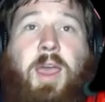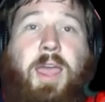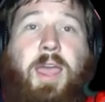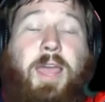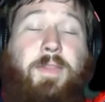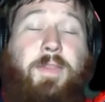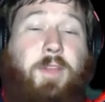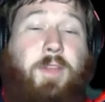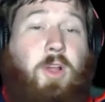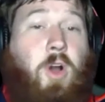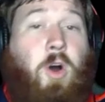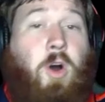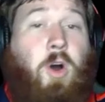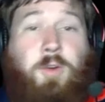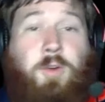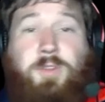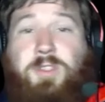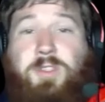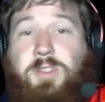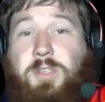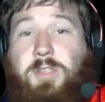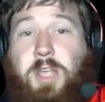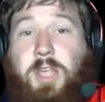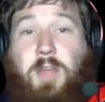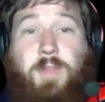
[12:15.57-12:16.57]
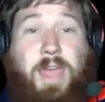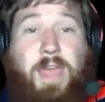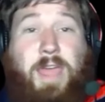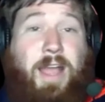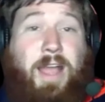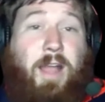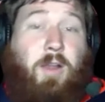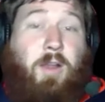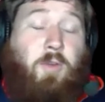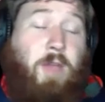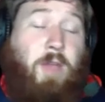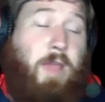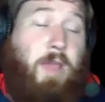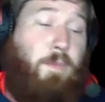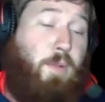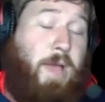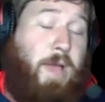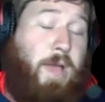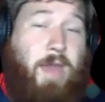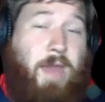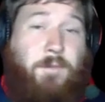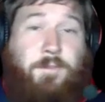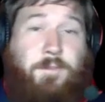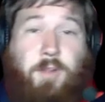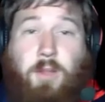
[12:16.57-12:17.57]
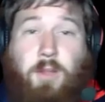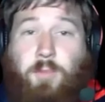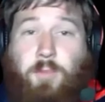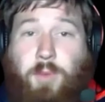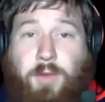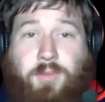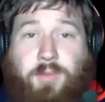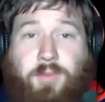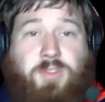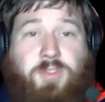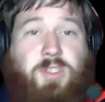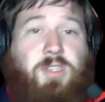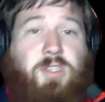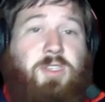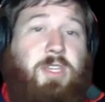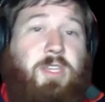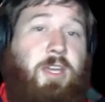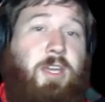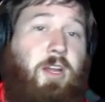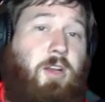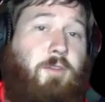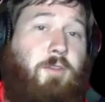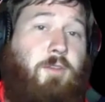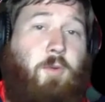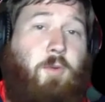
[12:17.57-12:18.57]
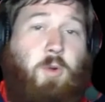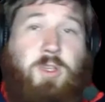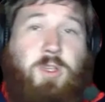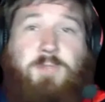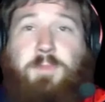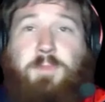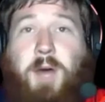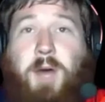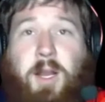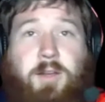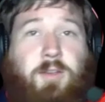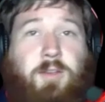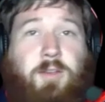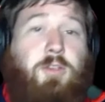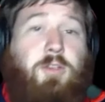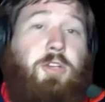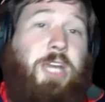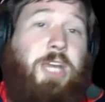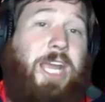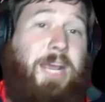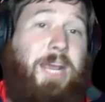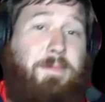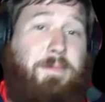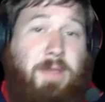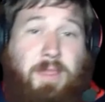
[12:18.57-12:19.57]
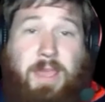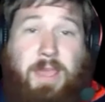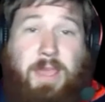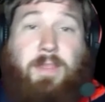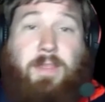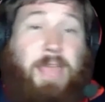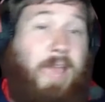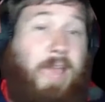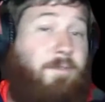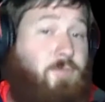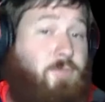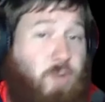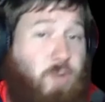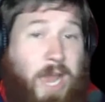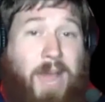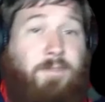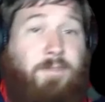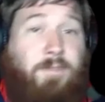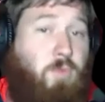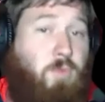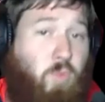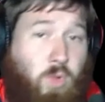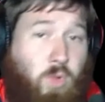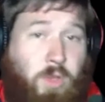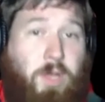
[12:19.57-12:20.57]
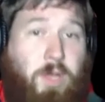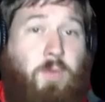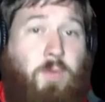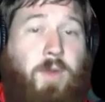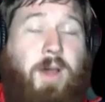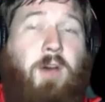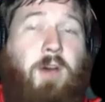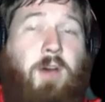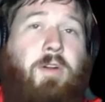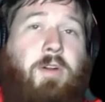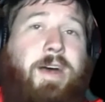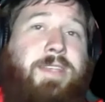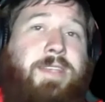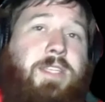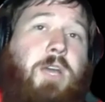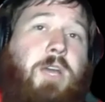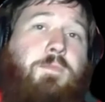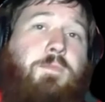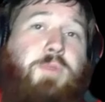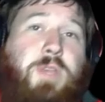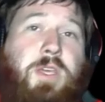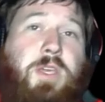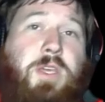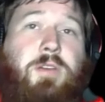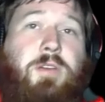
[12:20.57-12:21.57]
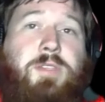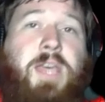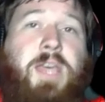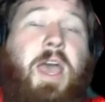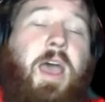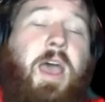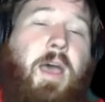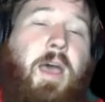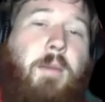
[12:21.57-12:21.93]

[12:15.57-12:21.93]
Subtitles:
And the Colts, you know, they got great play out of Phillip Rivers this year, DeForest Buckner trade. I mean, they've drafted really well the last couple of years.